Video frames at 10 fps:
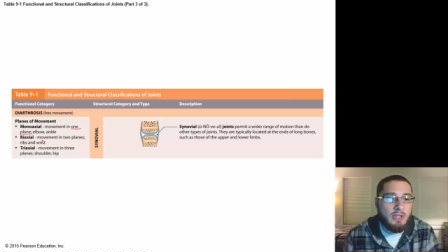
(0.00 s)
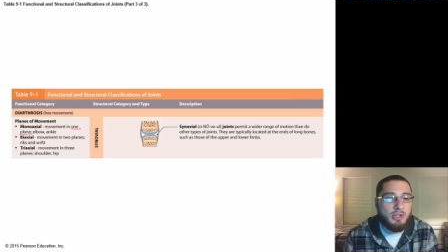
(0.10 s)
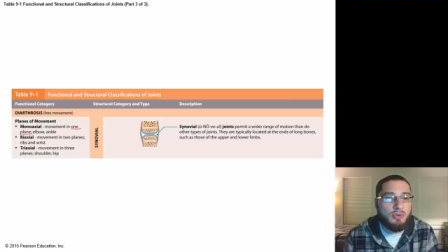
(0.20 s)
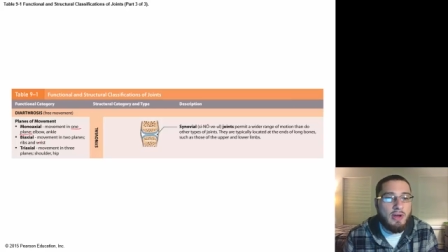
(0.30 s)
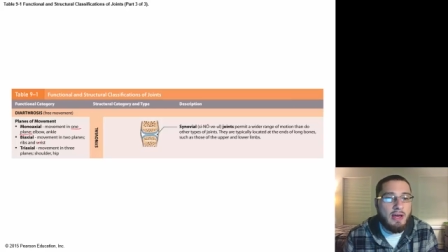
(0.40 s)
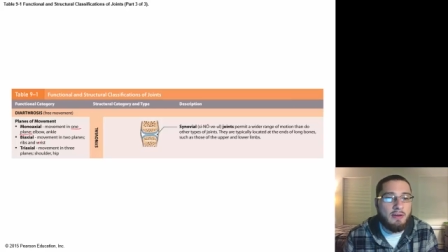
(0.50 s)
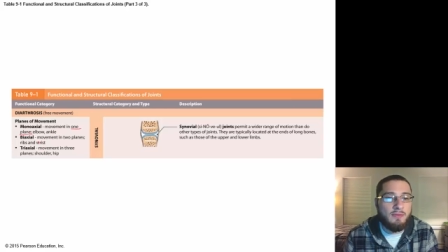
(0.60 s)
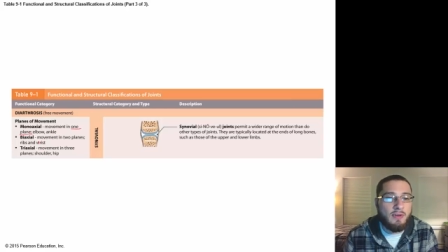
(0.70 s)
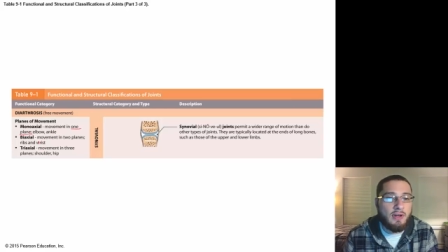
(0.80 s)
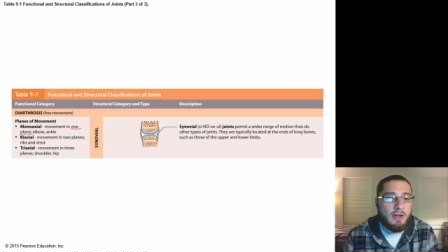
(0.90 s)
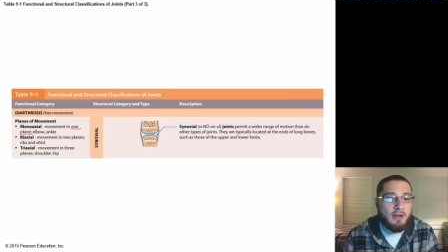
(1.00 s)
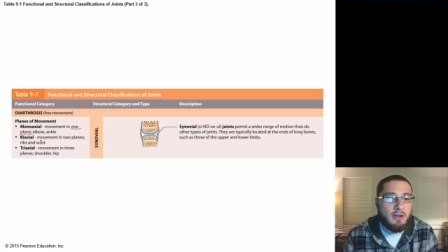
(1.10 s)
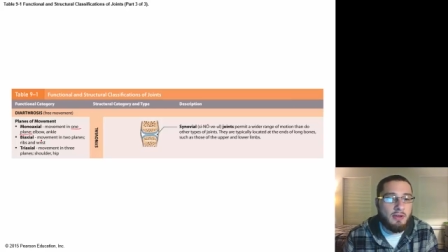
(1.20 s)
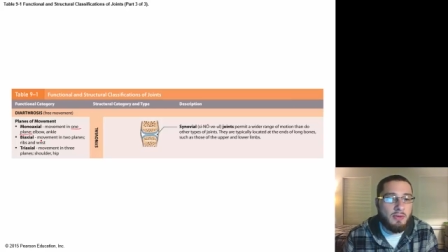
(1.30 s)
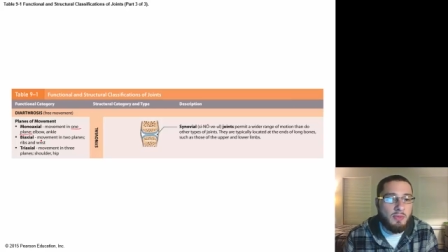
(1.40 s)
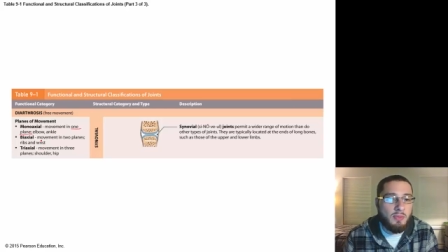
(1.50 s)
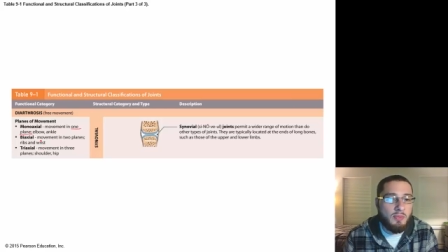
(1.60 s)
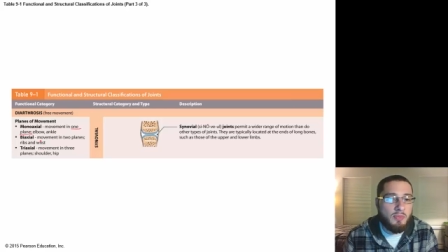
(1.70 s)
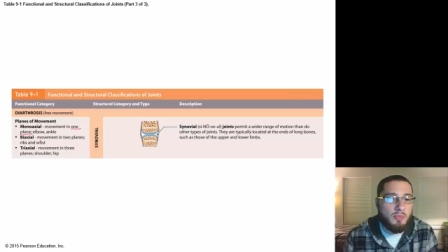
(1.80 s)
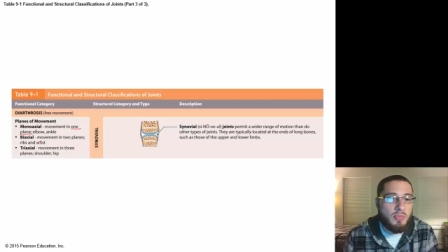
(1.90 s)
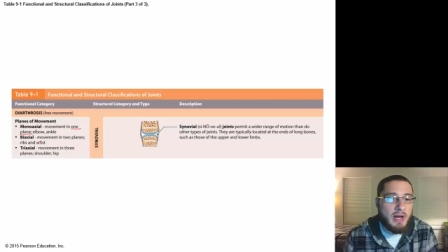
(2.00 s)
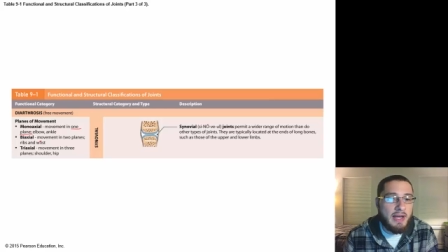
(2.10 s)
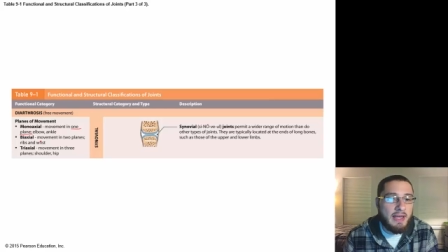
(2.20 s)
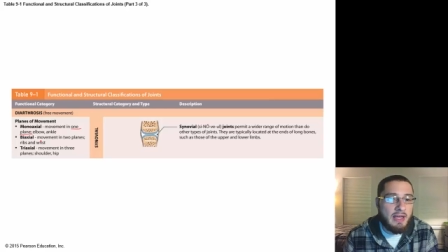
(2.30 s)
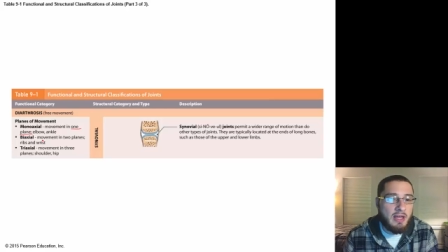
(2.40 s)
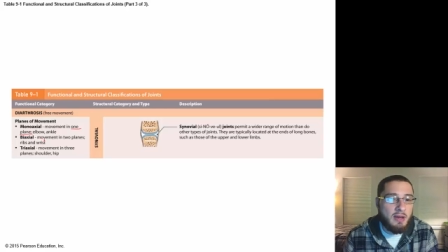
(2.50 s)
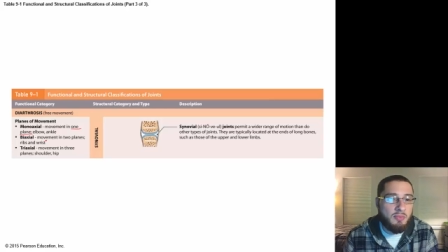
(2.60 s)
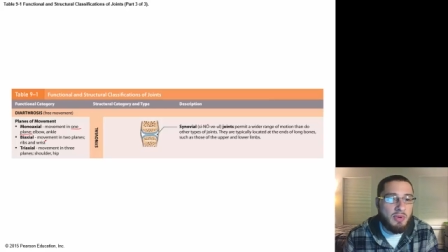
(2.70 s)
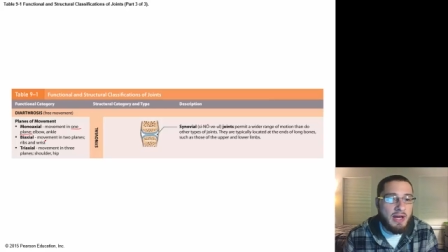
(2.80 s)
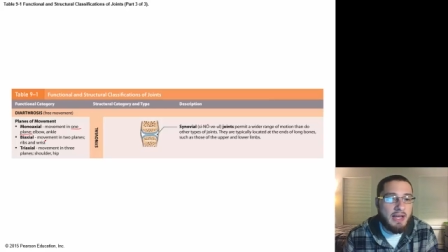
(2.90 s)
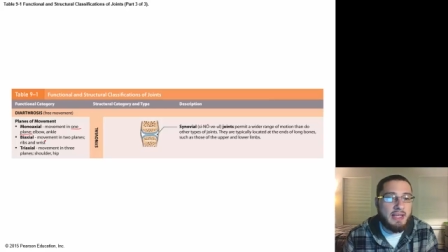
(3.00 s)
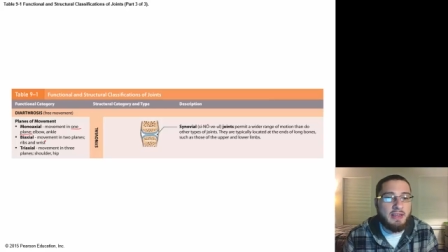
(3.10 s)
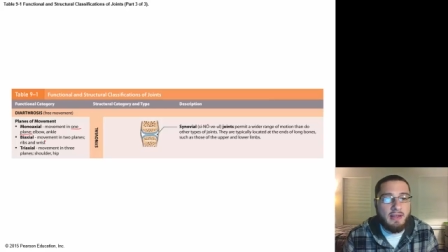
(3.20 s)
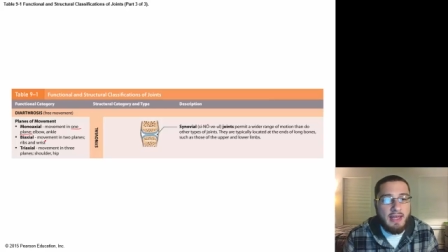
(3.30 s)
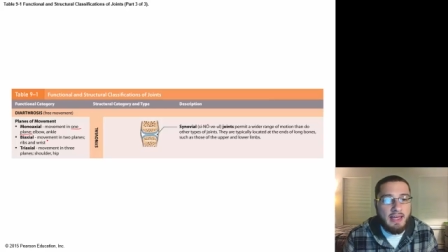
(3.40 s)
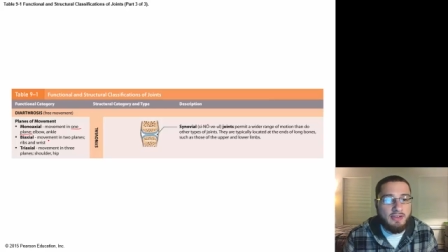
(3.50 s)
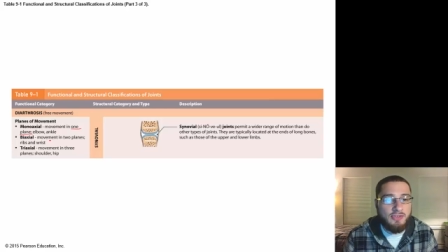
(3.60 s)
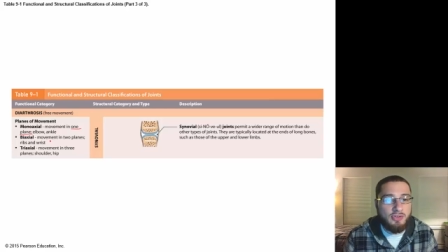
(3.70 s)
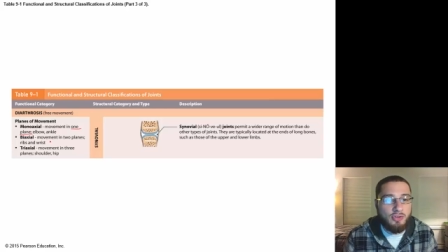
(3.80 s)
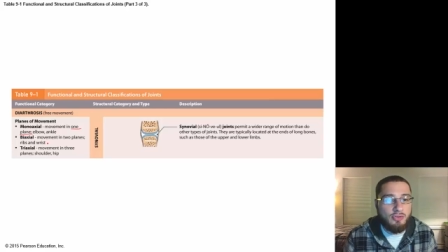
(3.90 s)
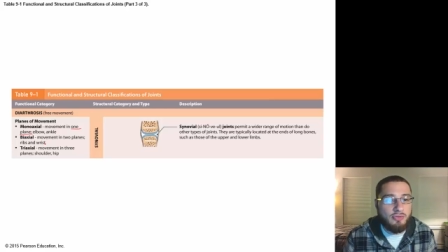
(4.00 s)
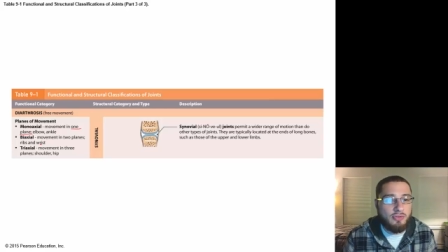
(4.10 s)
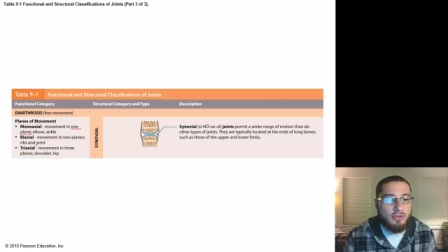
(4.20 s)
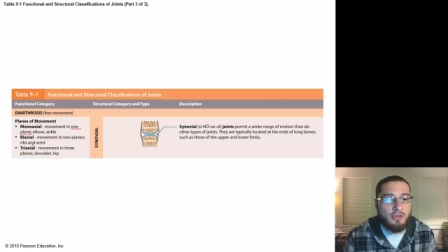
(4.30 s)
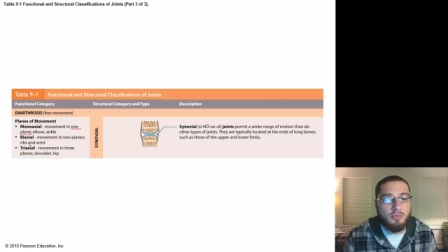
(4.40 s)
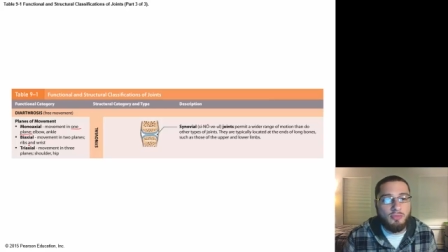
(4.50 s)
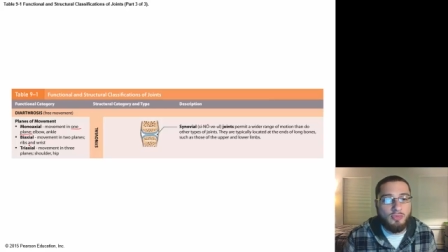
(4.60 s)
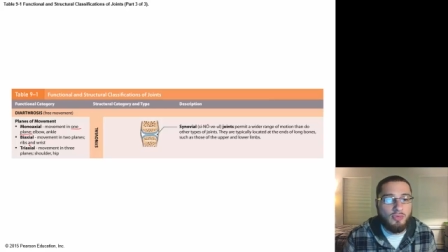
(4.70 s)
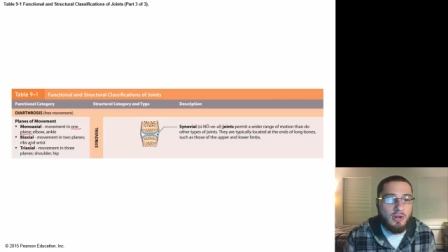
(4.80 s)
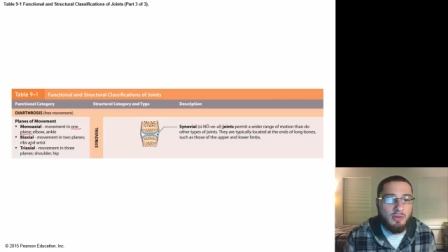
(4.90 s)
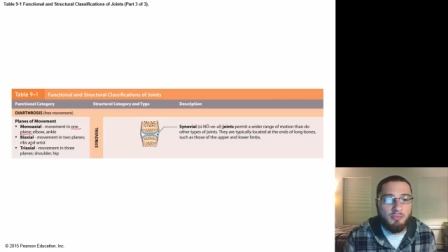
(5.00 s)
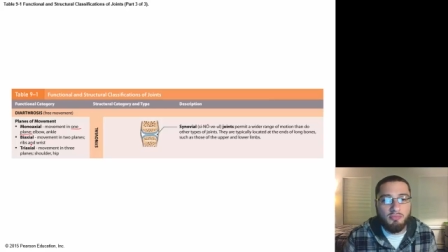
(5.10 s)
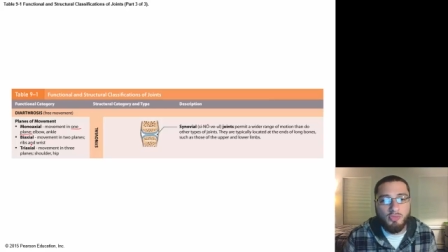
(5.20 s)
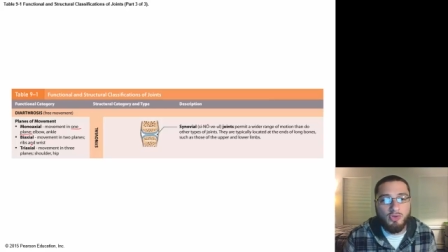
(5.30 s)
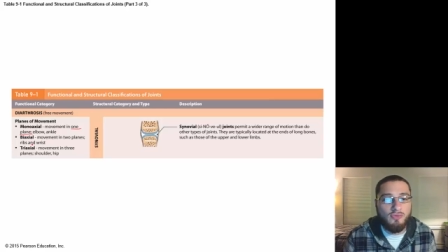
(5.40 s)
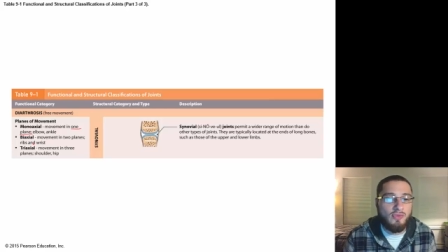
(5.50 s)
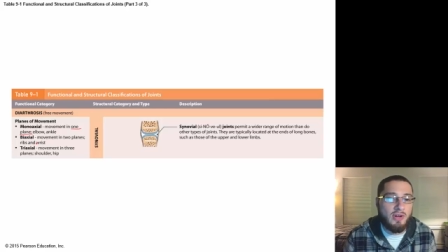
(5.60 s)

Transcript: You have biaxial, they're going to move,